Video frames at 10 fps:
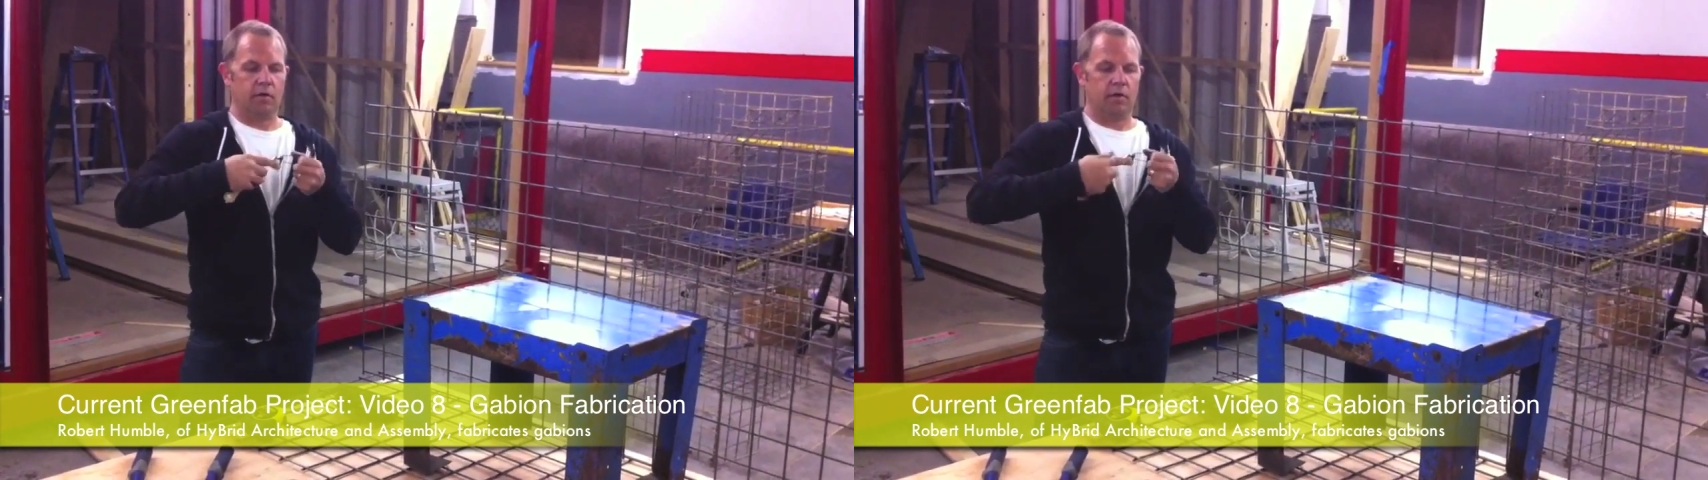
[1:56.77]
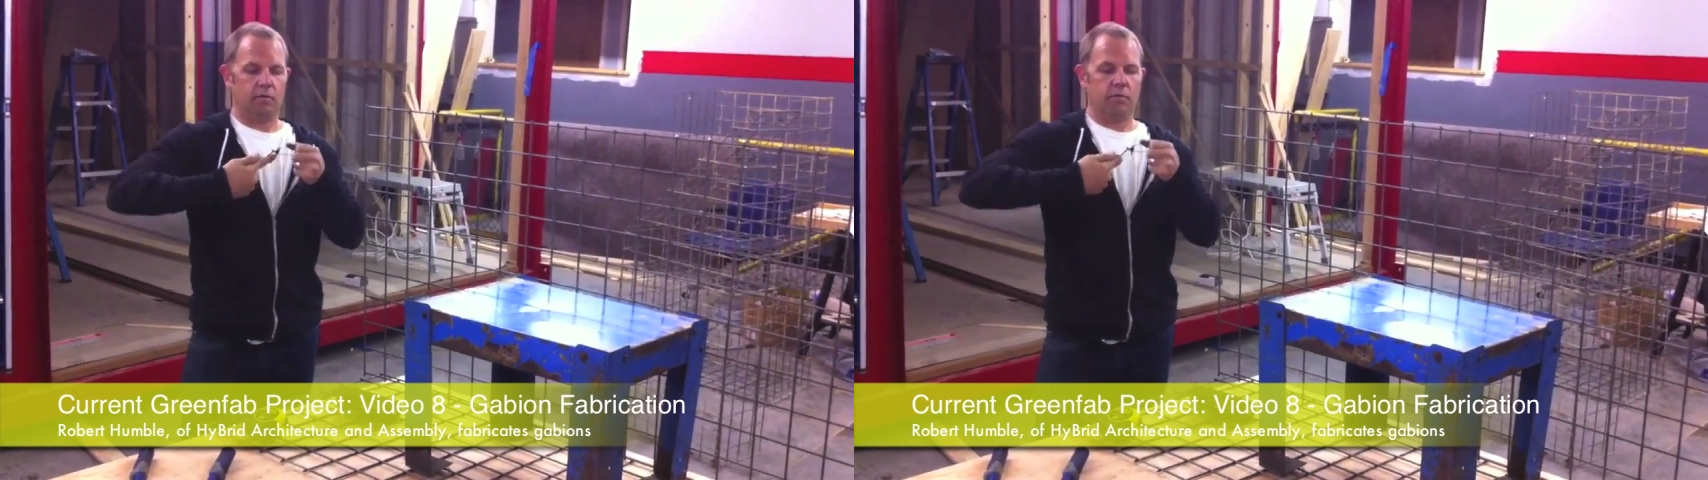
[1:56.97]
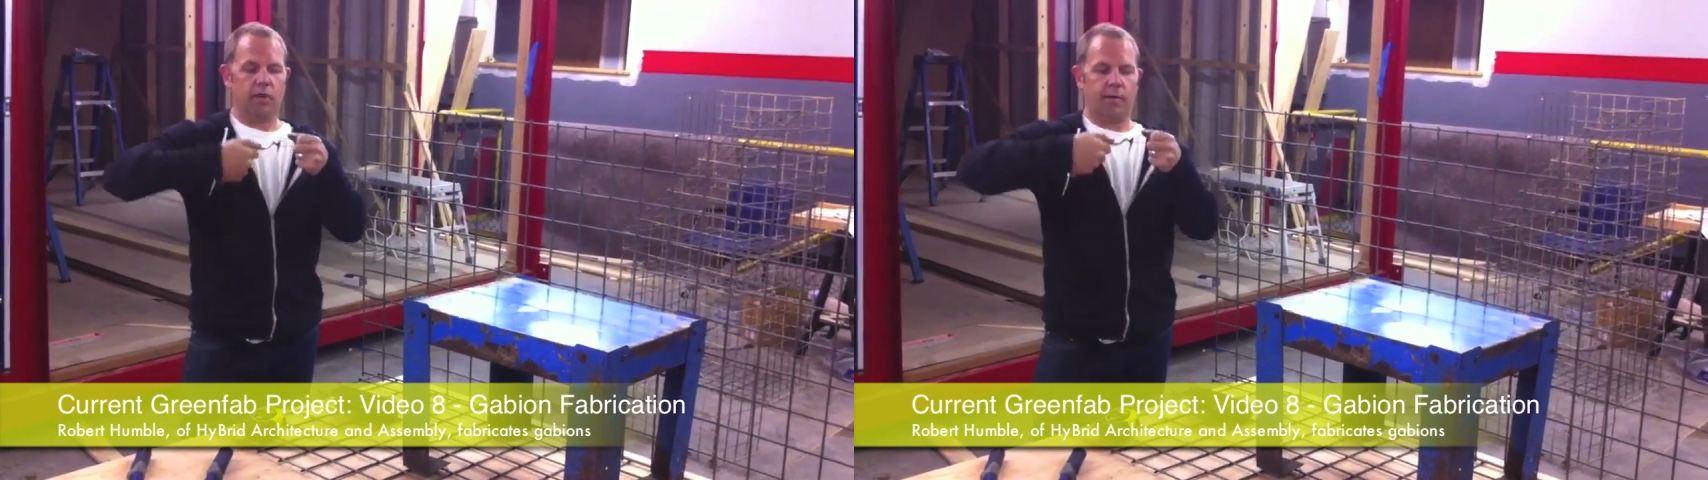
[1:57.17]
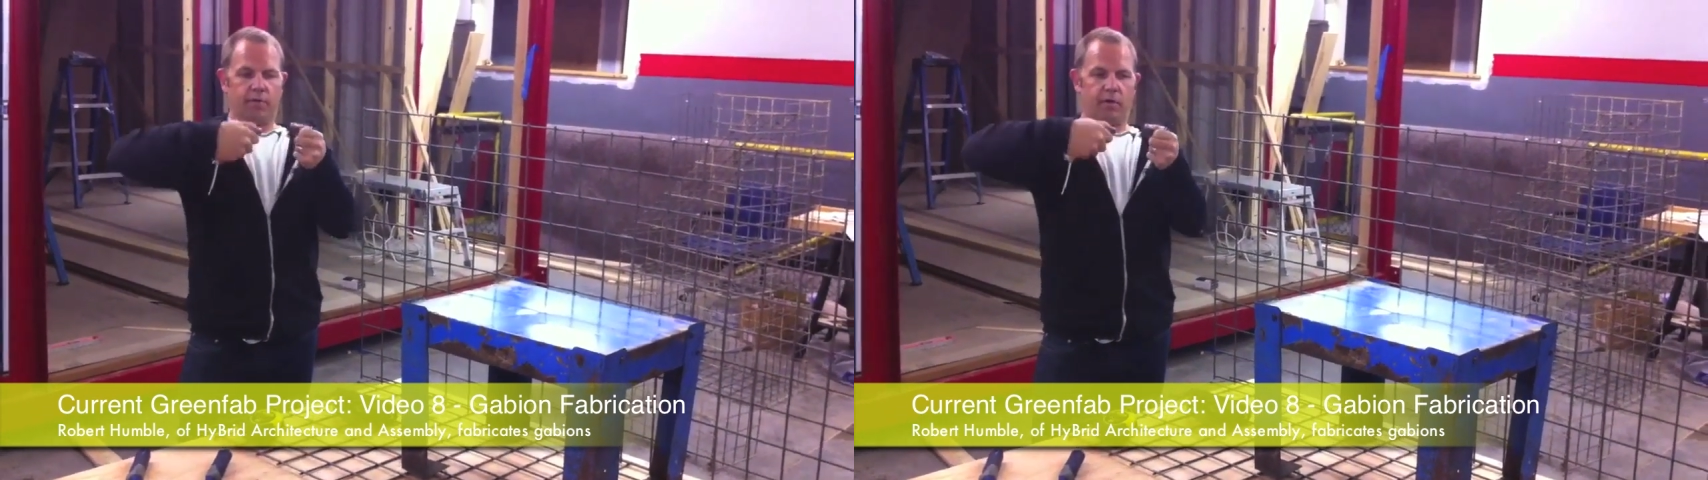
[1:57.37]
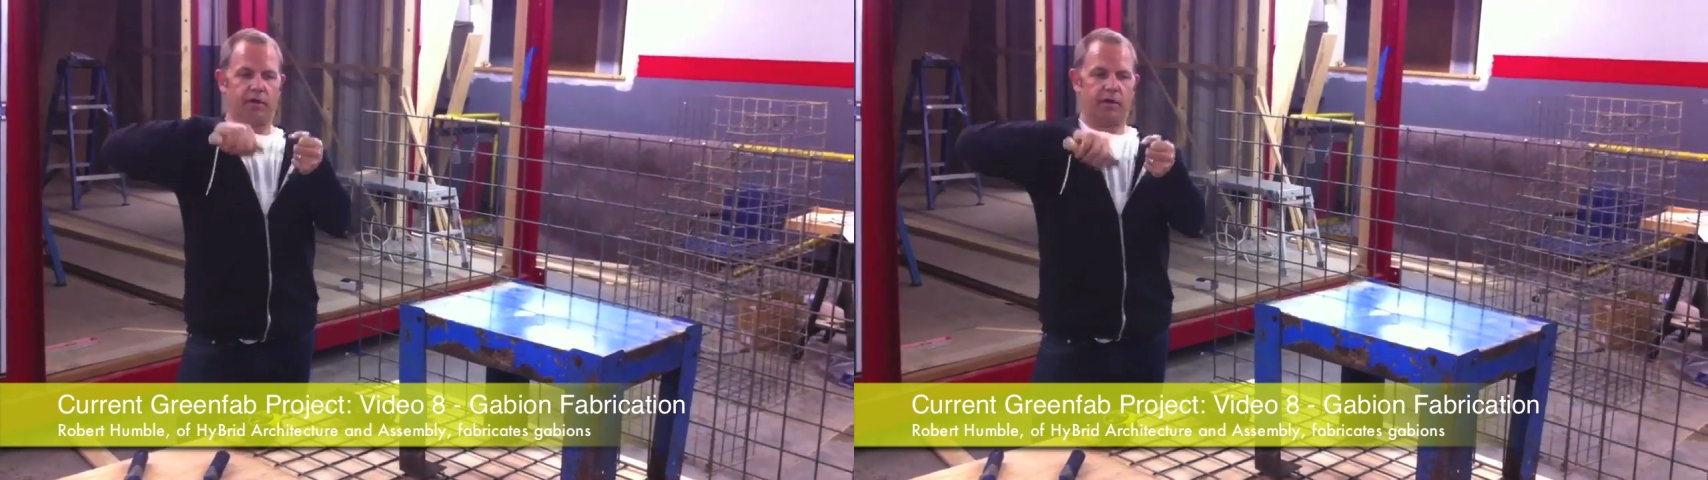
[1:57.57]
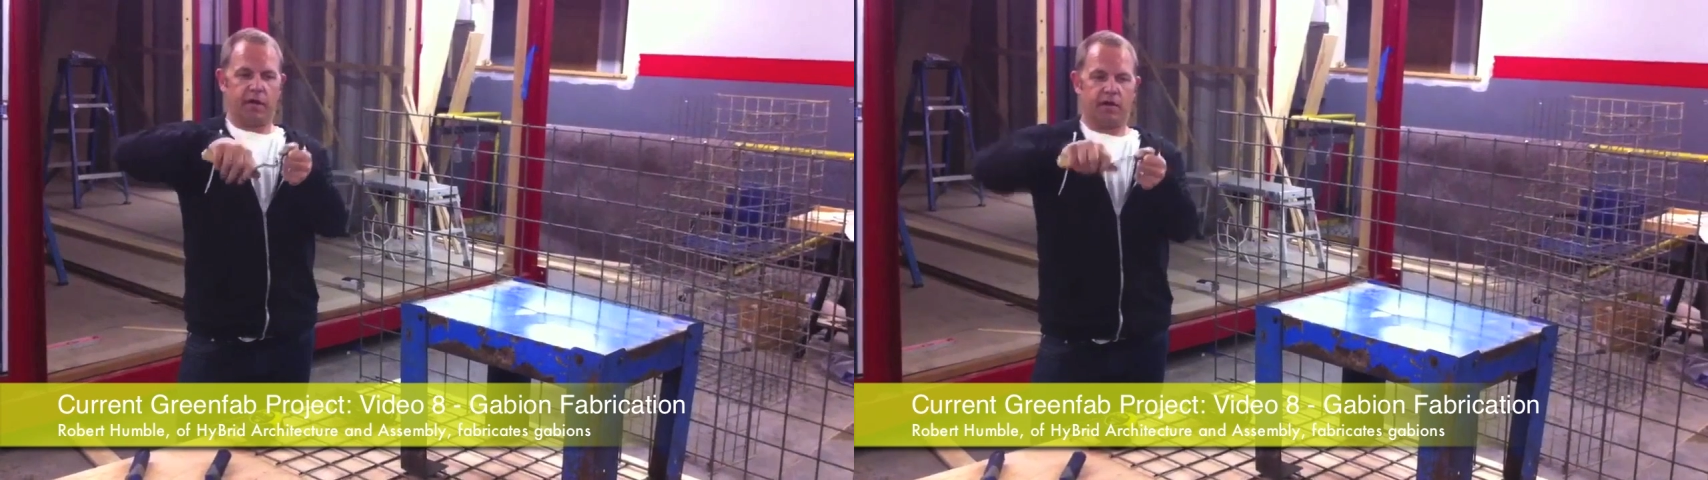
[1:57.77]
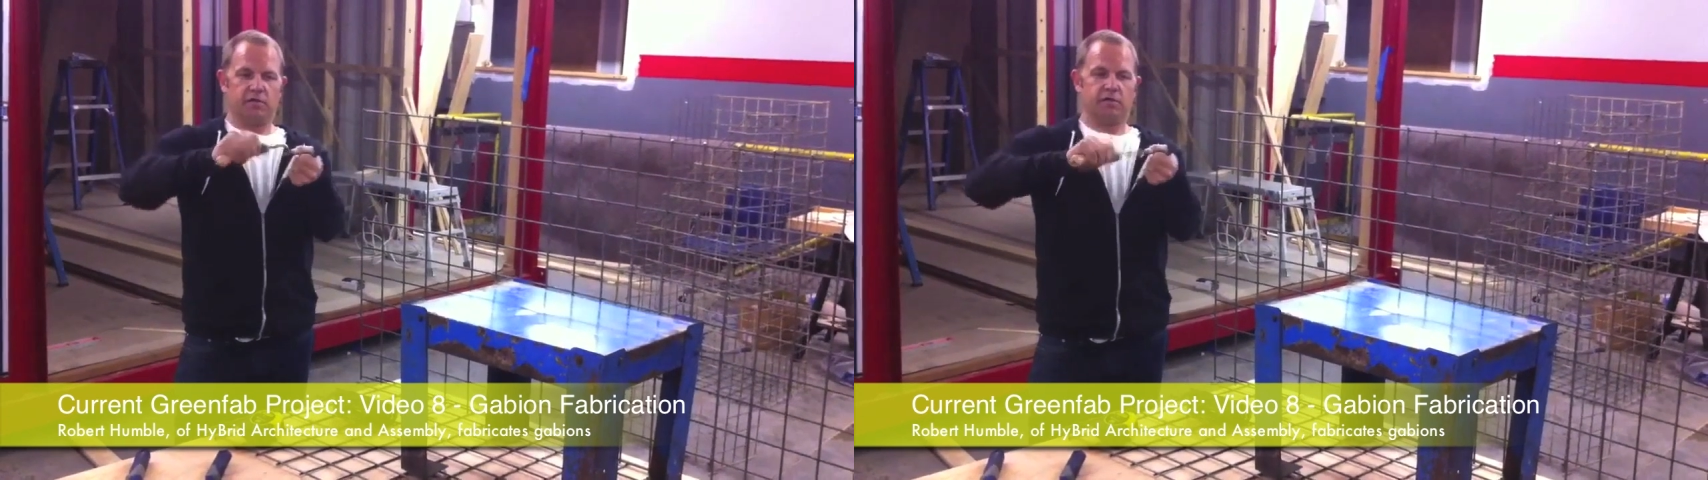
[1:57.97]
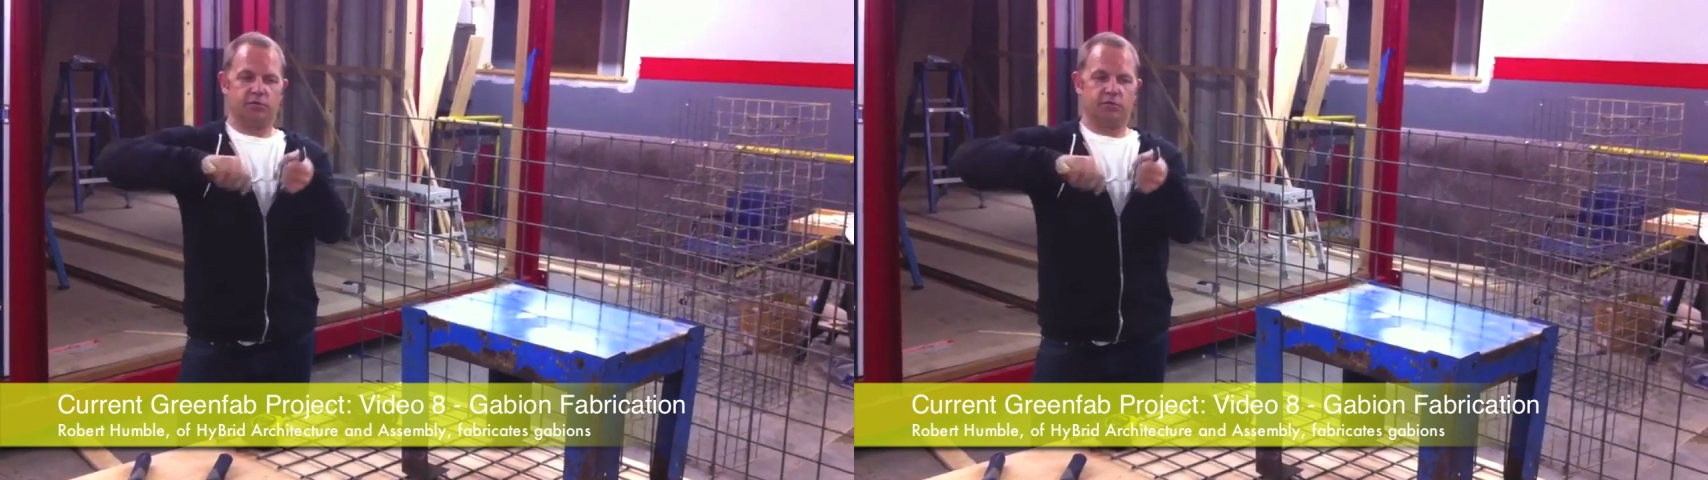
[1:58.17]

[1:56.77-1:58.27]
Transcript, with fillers: you know, wrap it around the cage